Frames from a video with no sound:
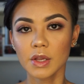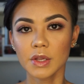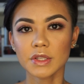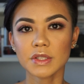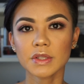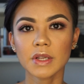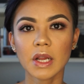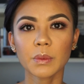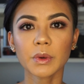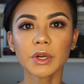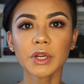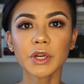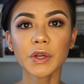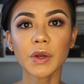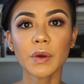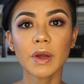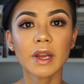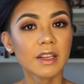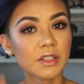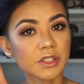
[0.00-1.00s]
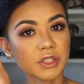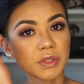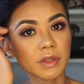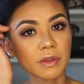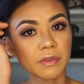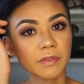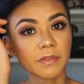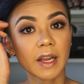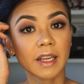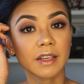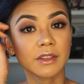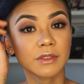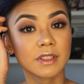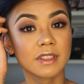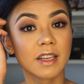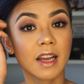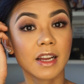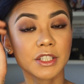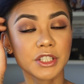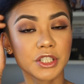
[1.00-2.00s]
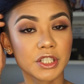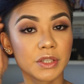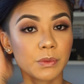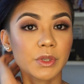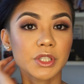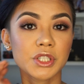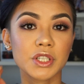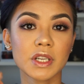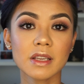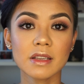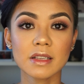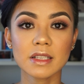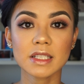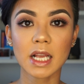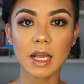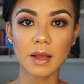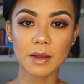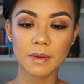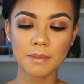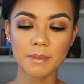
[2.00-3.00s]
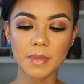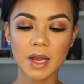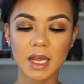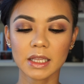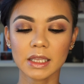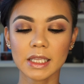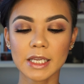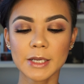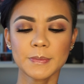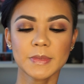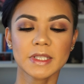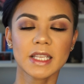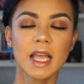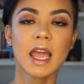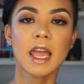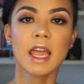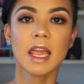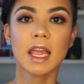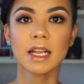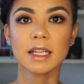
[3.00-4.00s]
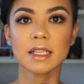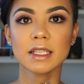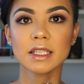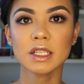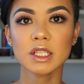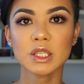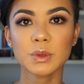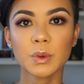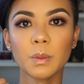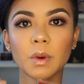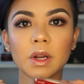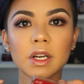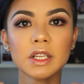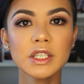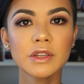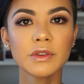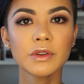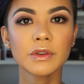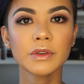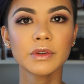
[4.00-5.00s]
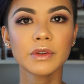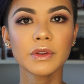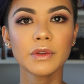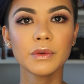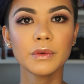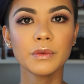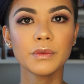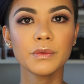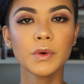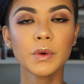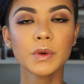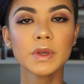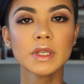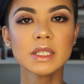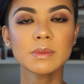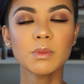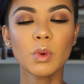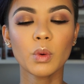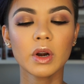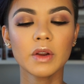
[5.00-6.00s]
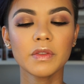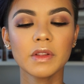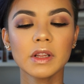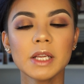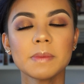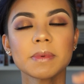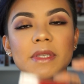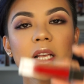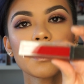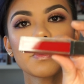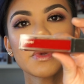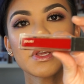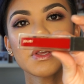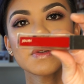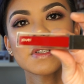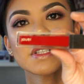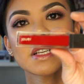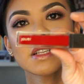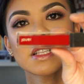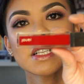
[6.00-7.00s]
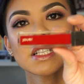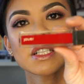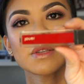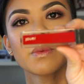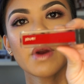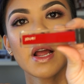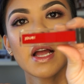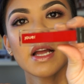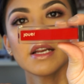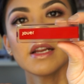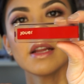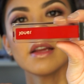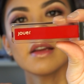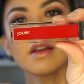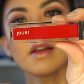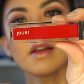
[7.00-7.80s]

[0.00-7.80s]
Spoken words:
So now we're going to go ahead and do the final touch, which is my lips. And since we wanted to focus more on the lips, I'll be using this red.